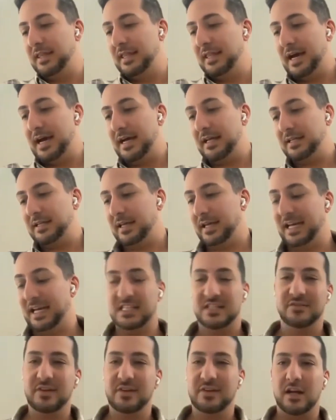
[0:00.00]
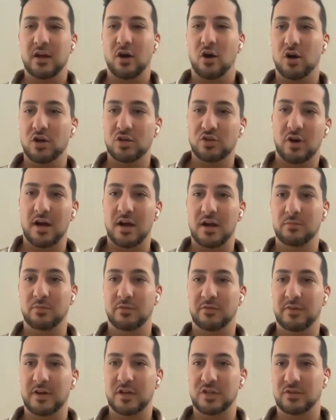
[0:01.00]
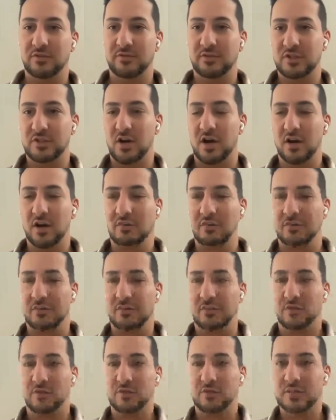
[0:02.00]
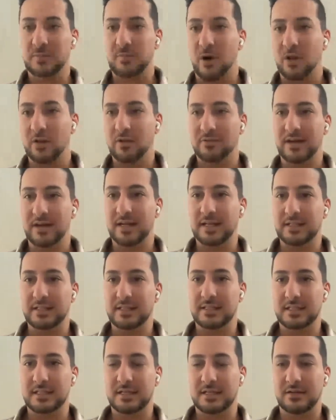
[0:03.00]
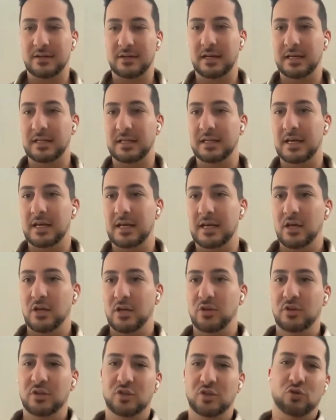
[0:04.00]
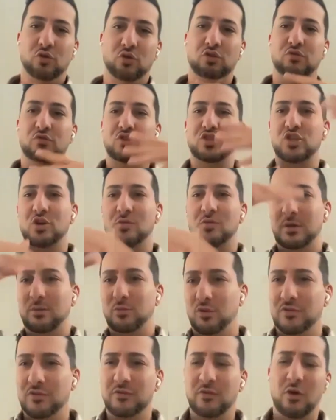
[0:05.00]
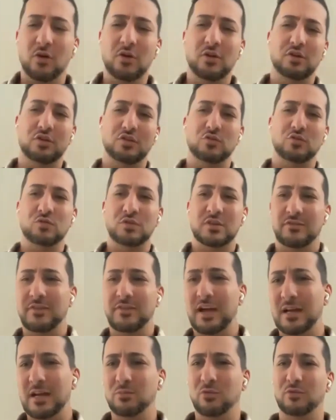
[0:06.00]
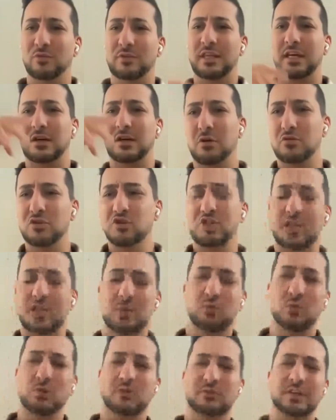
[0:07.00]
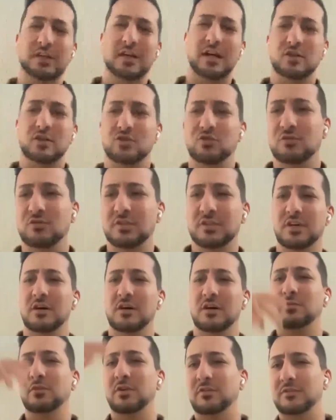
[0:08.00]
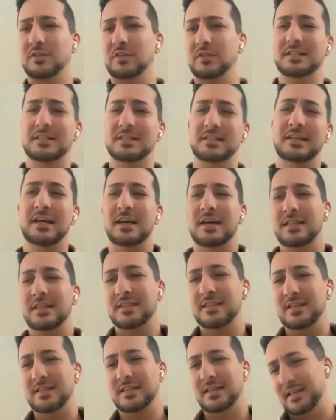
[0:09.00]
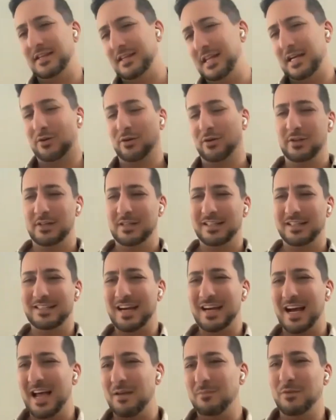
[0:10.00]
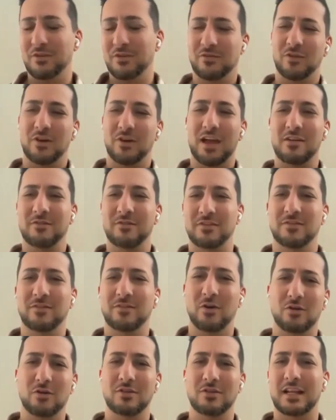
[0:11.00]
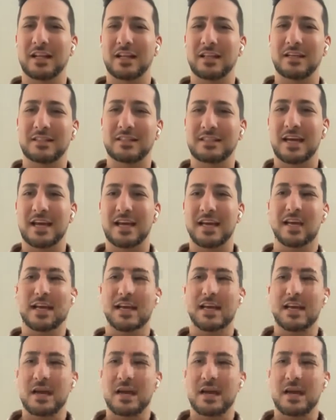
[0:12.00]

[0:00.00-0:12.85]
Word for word: that it's very hard to hire a professional photographer for small events, right? You need to go through so many portfolios, who's available, negotiate, what if the guy shows up, what if doesn't, then they nickel and dime you for every photo that they take.